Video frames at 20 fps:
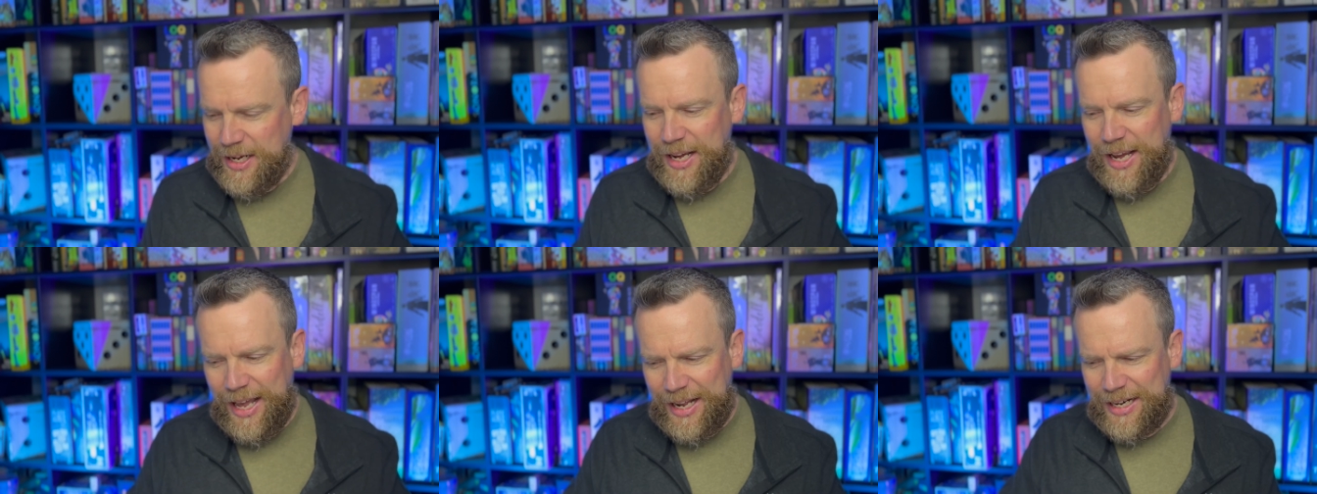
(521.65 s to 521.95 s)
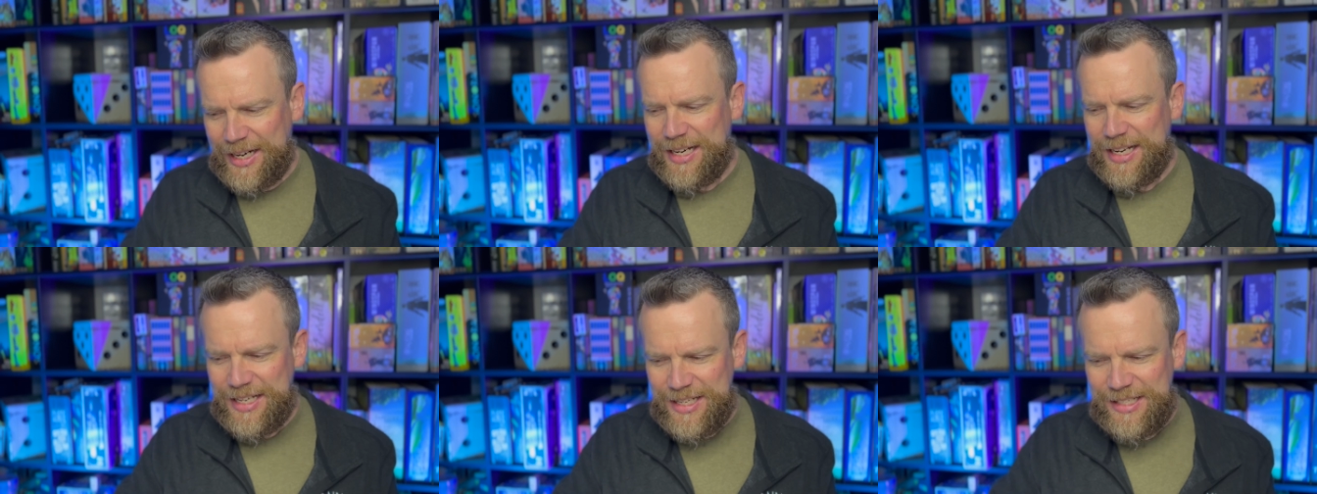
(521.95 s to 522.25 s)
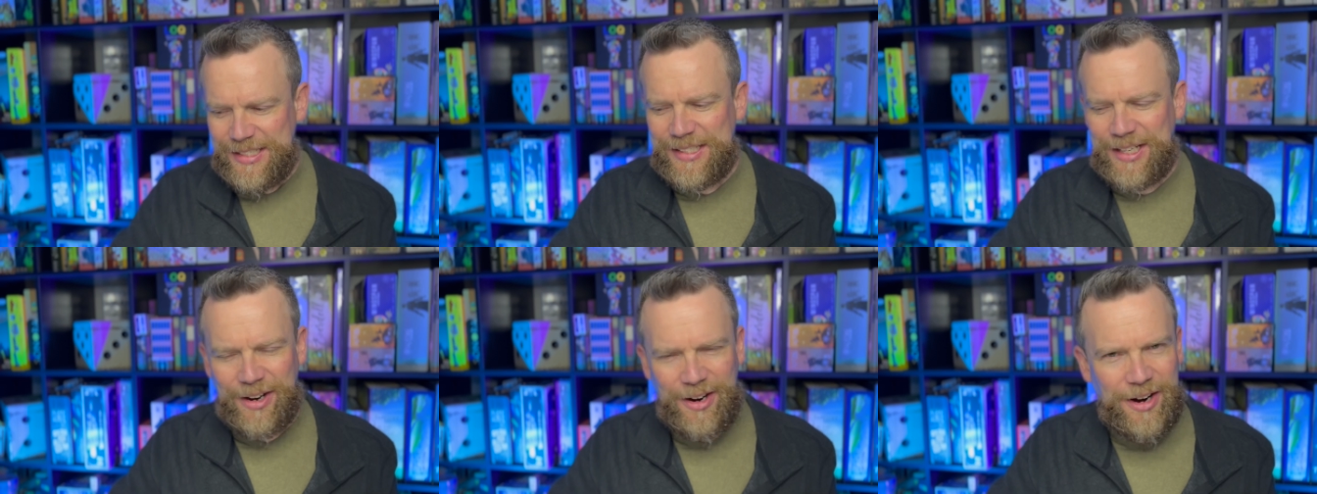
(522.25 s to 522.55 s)
And it
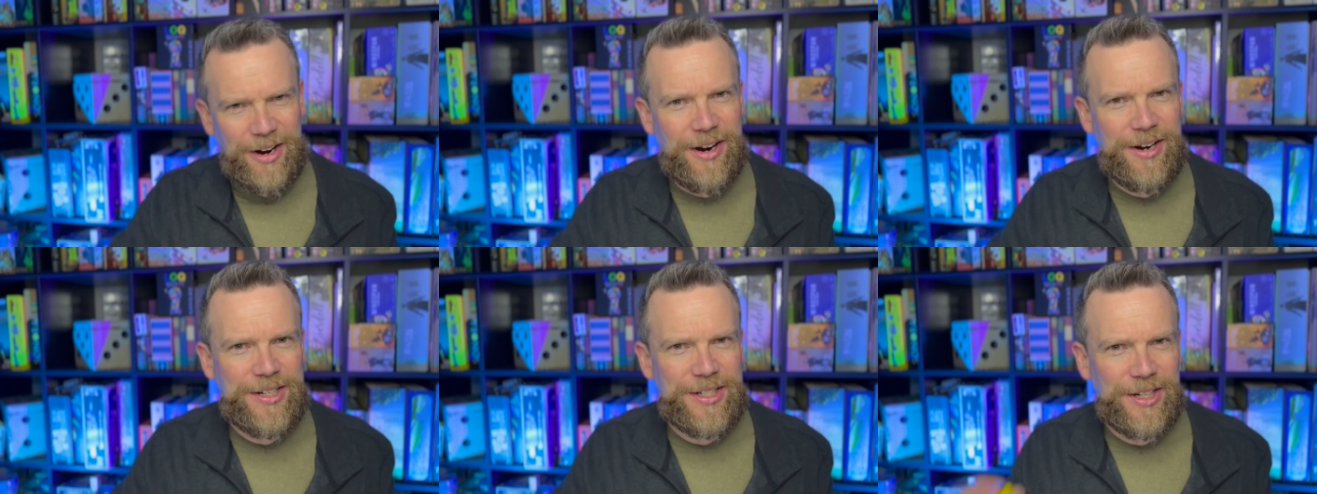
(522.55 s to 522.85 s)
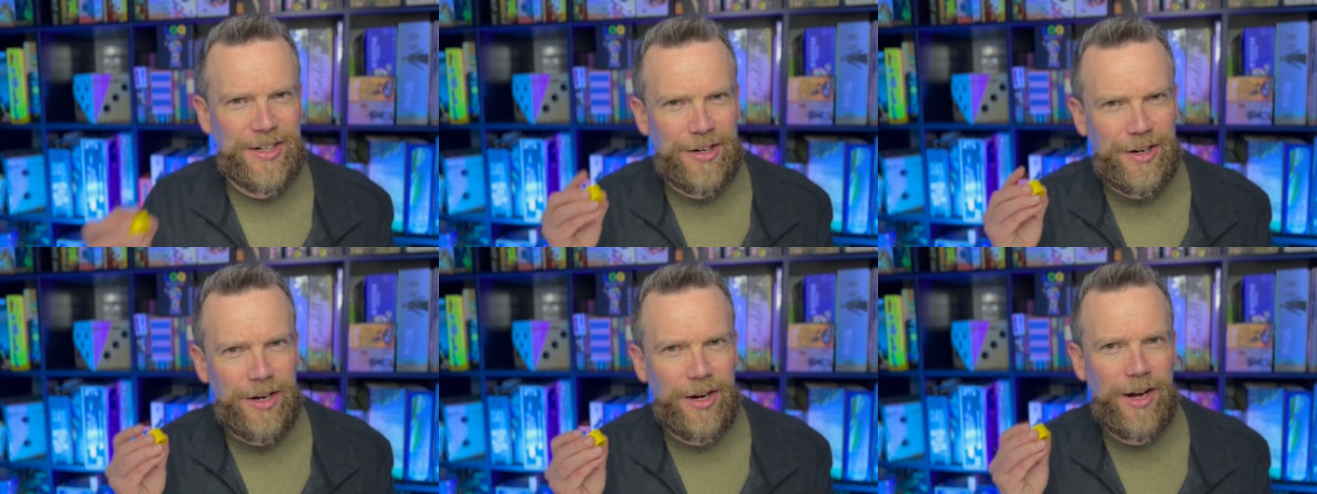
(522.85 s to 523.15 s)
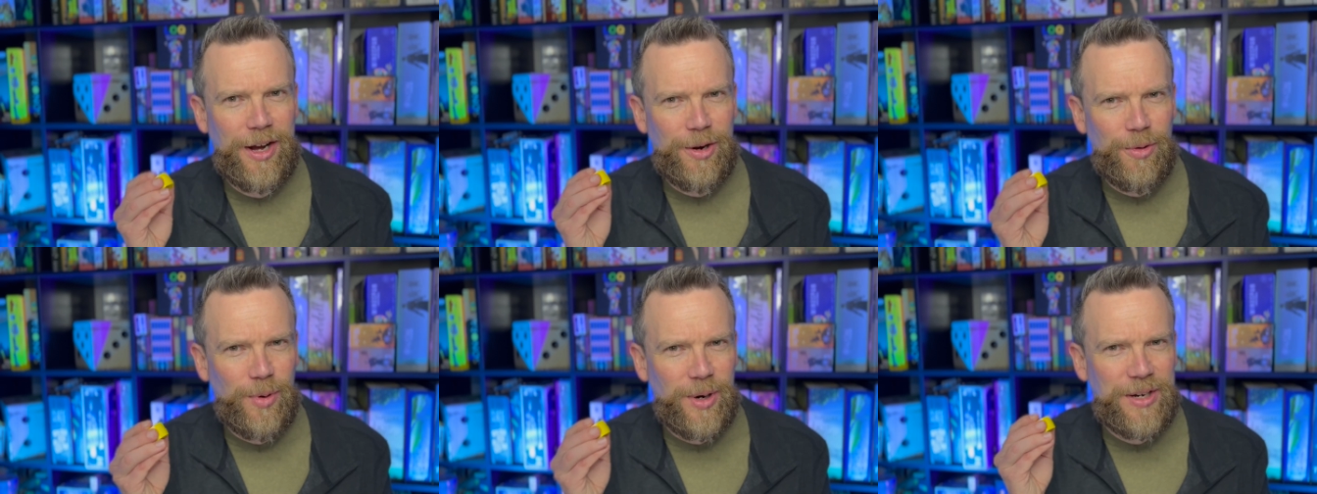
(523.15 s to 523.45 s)
is hard to
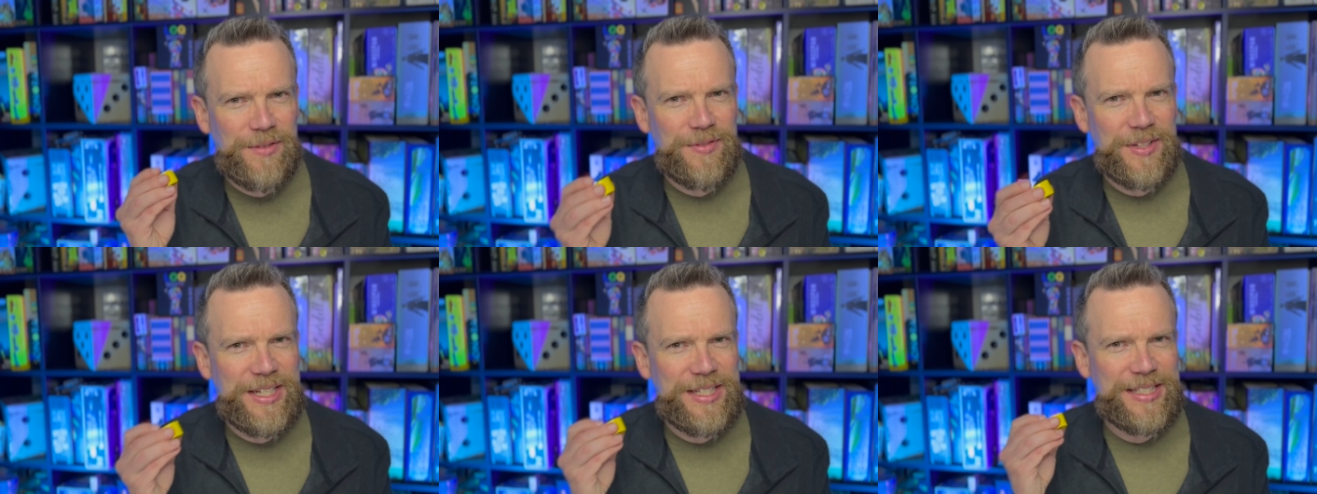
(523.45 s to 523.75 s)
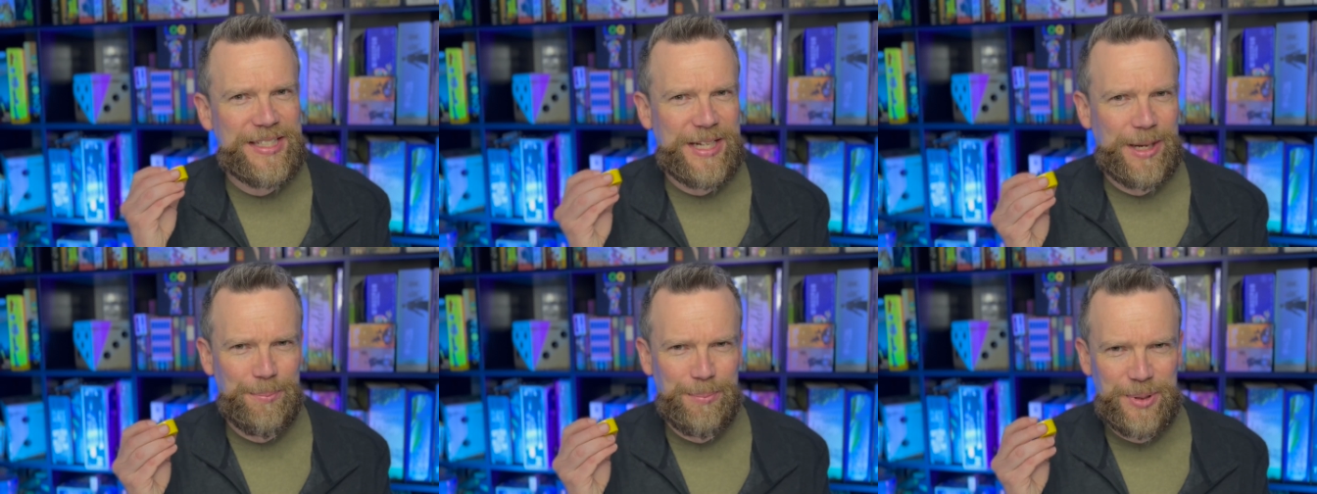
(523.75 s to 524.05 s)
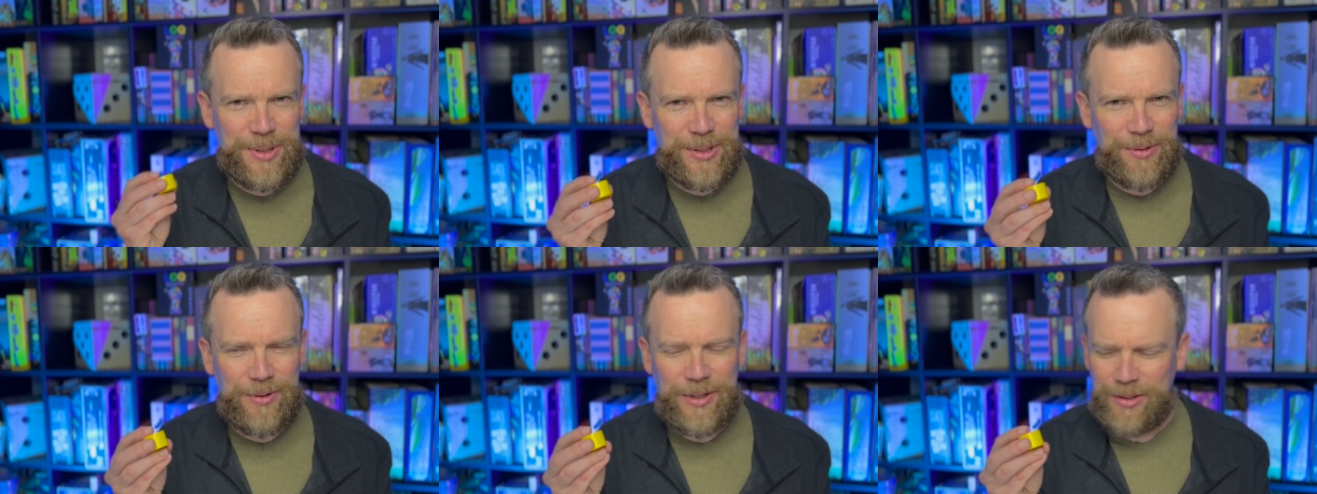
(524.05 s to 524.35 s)
knock one of these
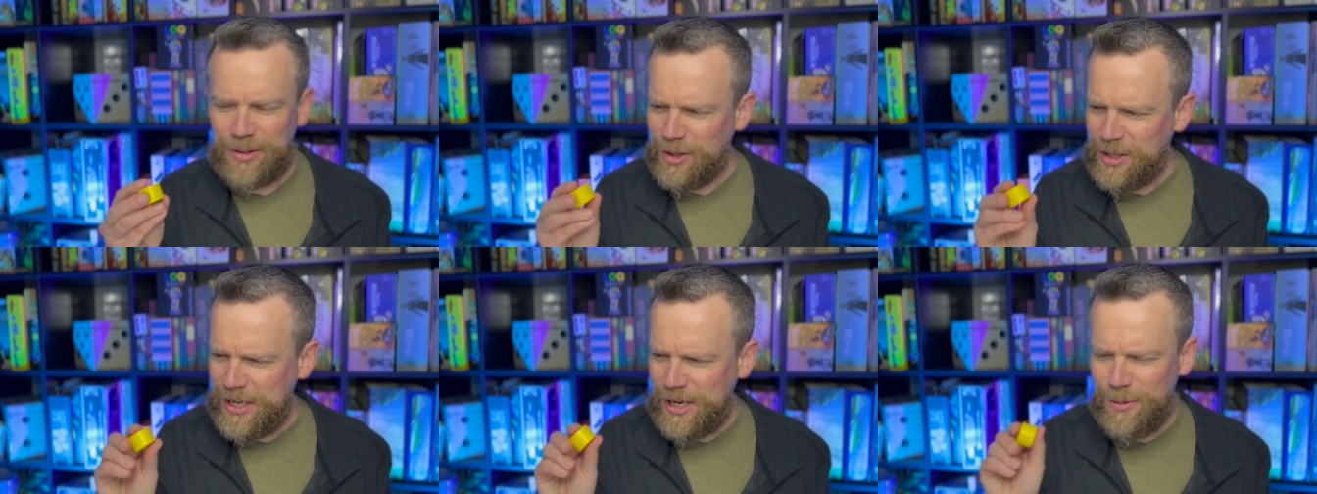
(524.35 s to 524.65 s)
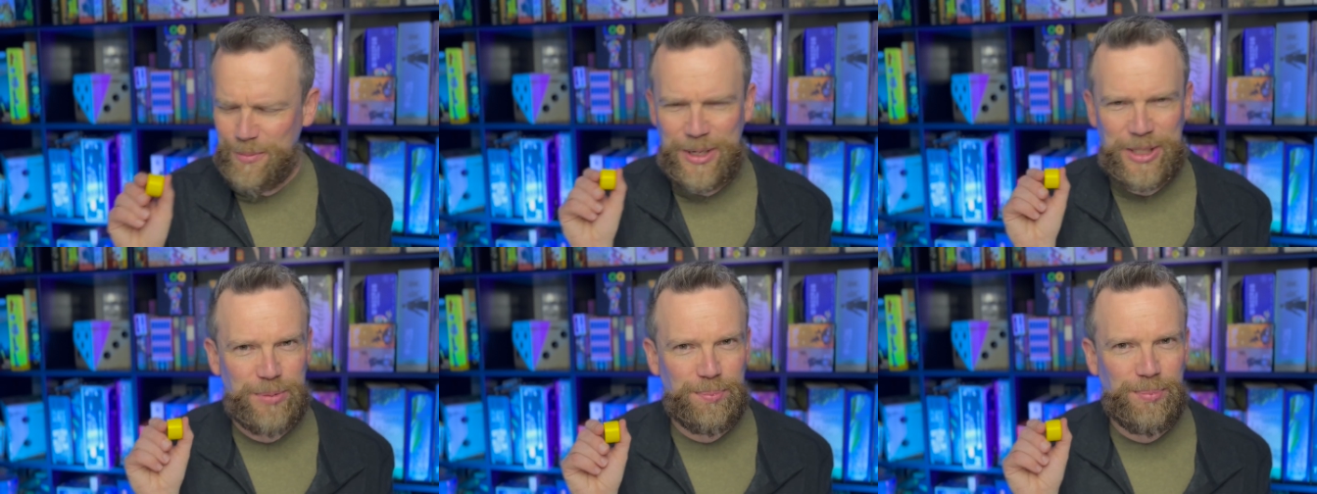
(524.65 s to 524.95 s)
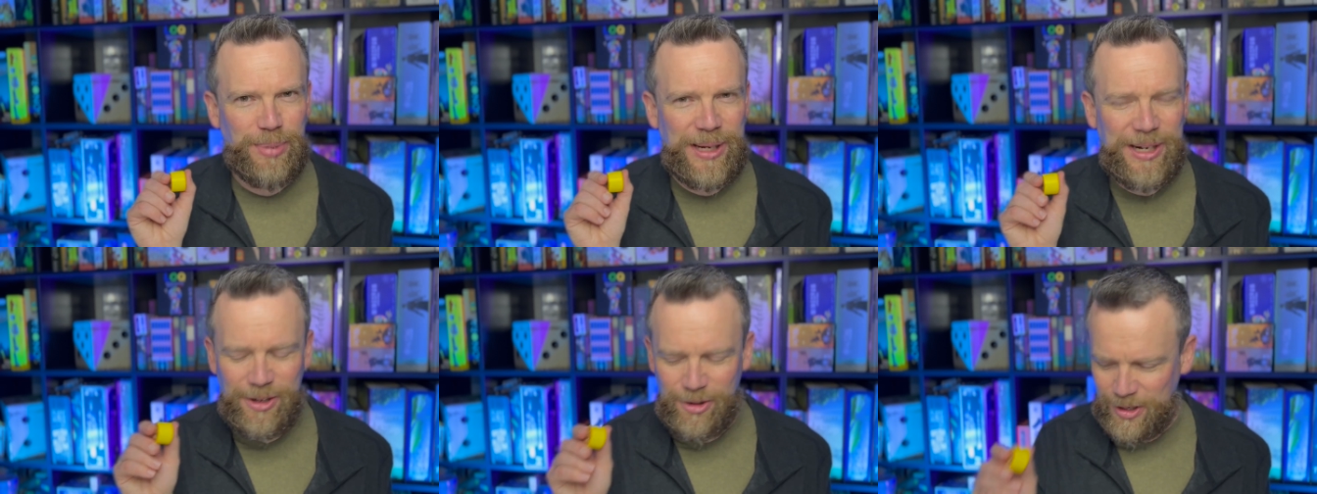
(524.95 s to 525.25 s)
temples around. Look how much
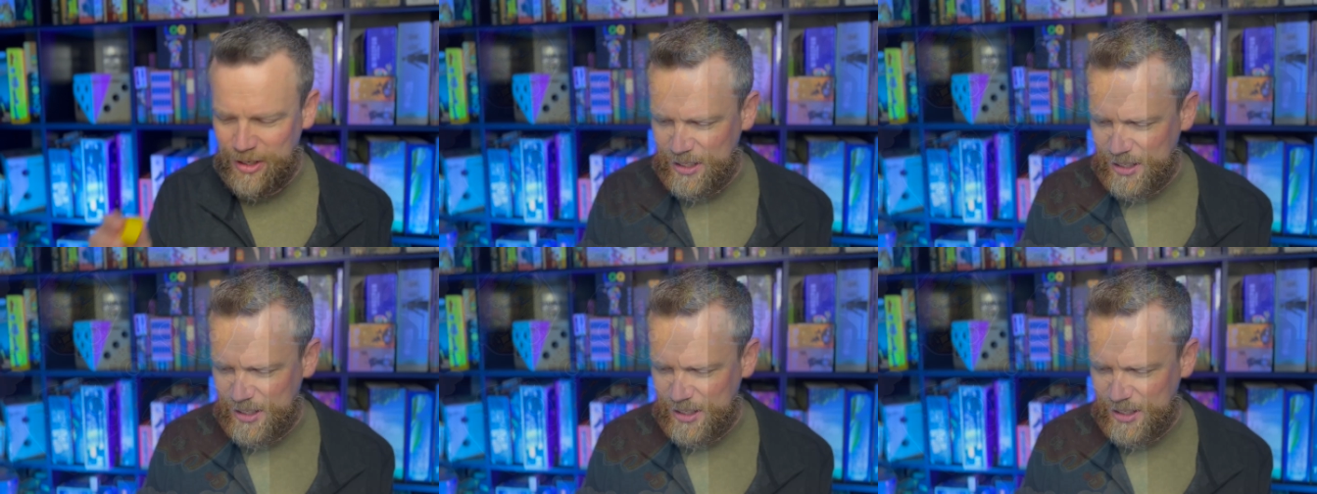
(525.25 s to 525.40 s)
bigger it